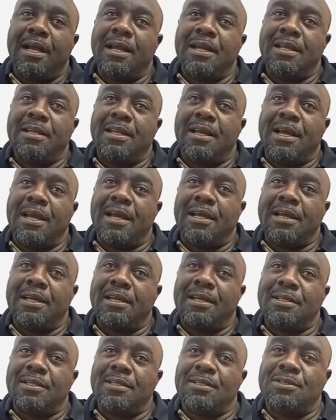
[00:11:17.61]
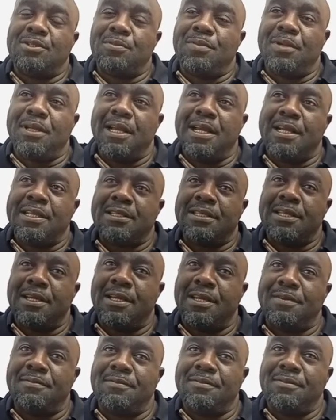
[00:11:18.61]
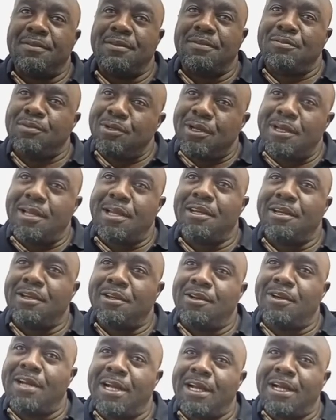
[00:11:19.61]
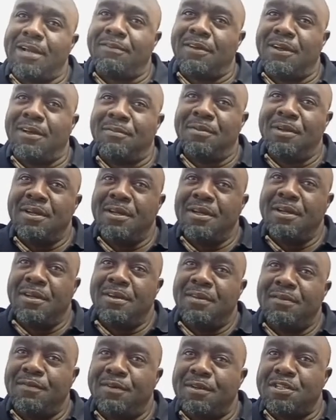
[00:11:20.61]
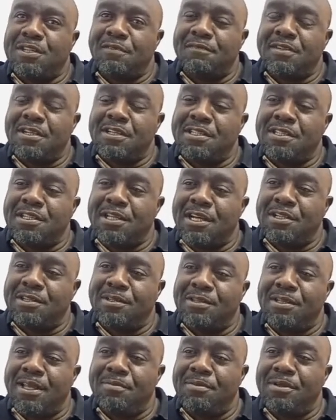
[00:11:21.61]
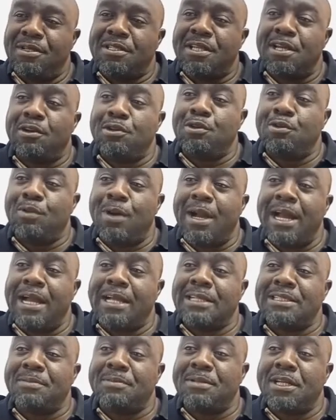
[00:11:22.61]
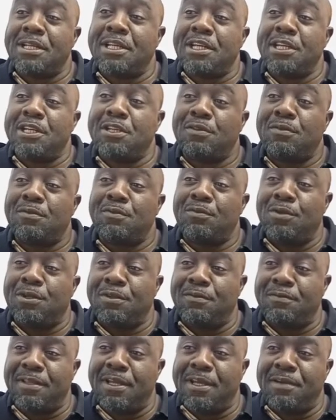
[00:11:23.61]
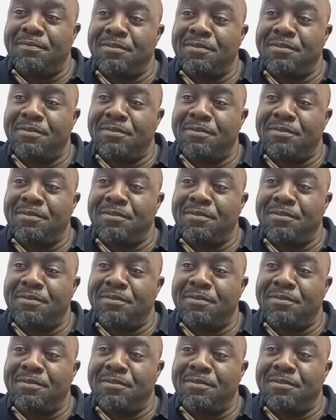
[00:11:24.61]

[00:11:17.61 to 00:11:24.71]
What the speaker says: and, to me that, Bukola, you know, I have a four chieftaincy titles. Let me tell you why I accepted each one of them.